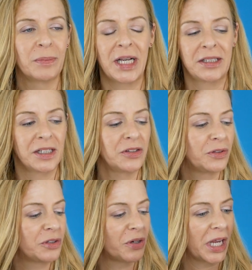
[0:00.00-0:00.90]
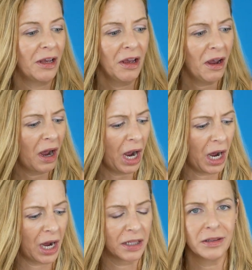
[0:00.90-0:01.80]
plastic surgery,
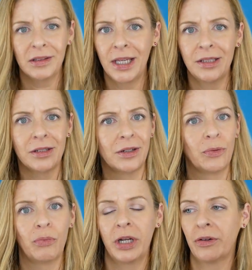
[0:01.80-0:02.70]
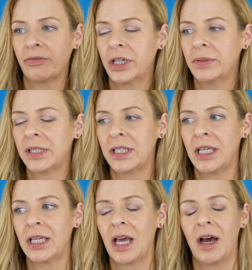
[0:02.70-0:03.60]
laser,
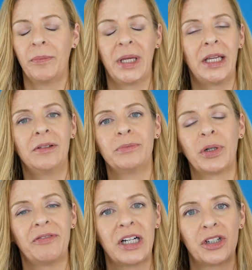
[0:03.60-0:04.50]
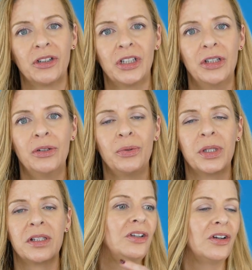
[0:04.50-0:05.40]
radiofrequency in professional
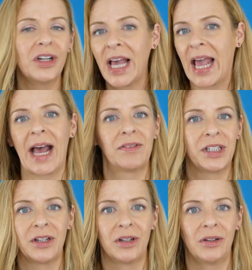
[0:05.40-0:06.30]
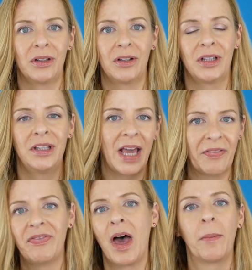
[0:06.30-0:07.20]
use, you're gonna have to
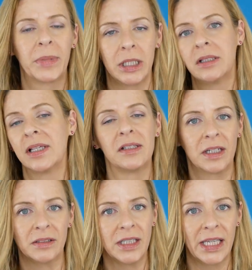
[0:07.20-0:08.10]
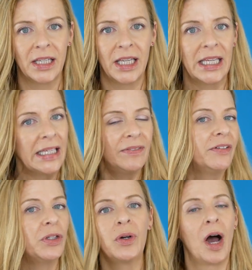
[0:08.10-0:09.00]
get them consistently. Even
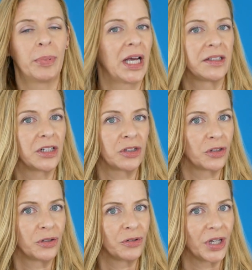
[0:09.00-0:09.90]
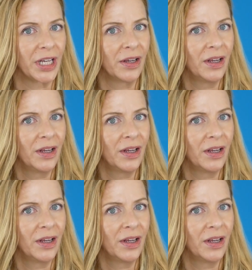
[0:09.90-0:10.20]
if you got plastic surgery